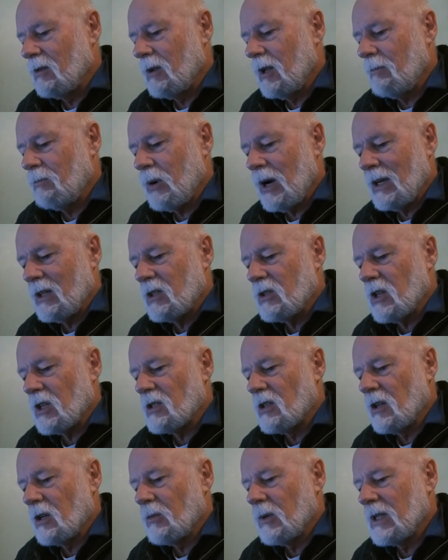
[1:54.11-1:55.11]
in practice,
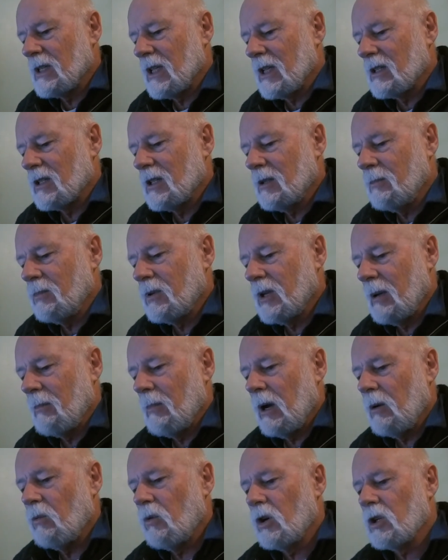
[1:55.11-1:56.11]
it's not always that simple. Now,
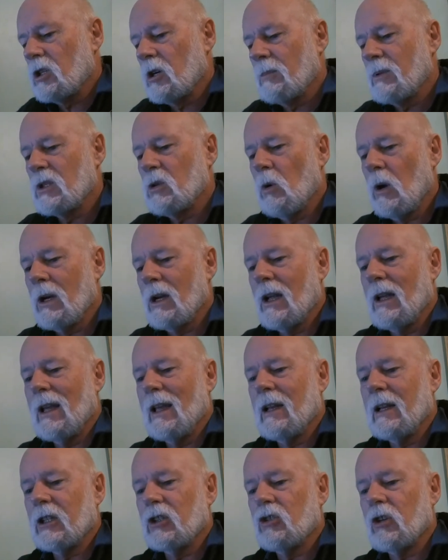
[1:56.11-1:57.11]
my workshop is quite an
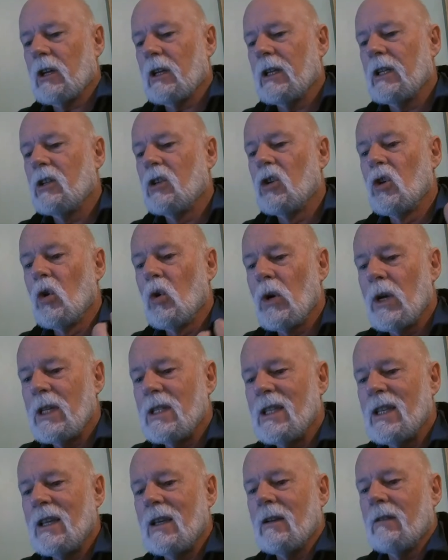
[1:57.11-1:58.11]
electrically
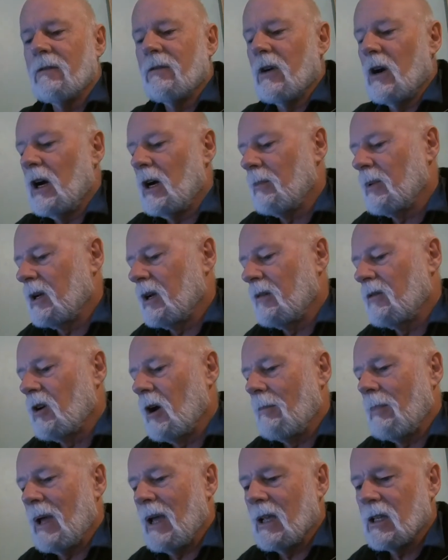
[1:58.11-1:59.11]
noisy environment. I've
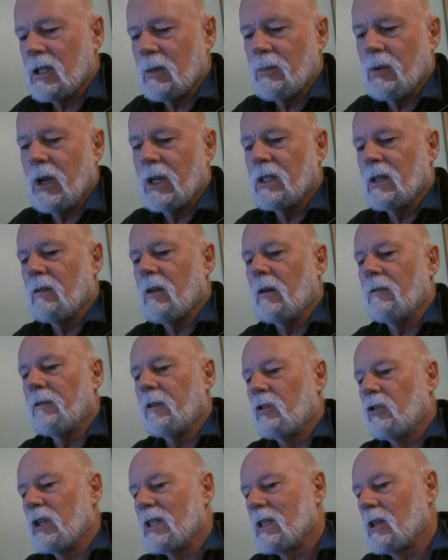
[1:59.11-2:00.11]
got power supplies, I've got
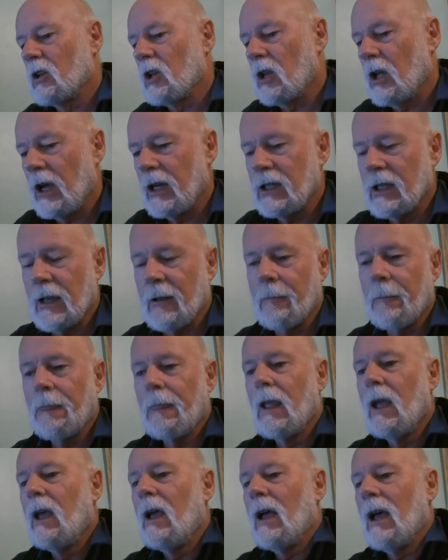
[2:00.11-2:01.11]
fluorescent lighting,
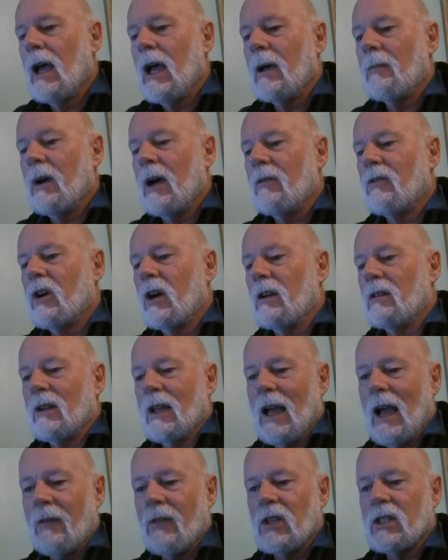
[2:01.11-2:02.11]
I've got
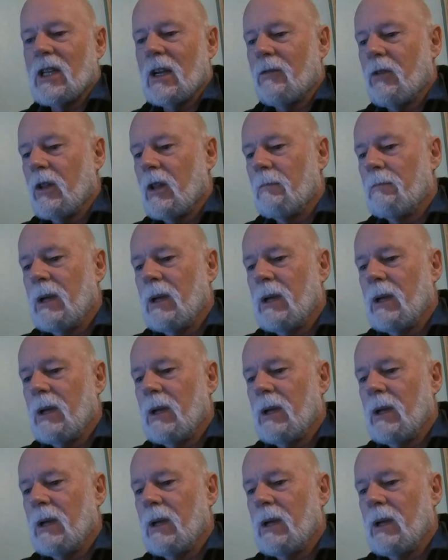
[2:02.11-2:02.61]
other stuff on the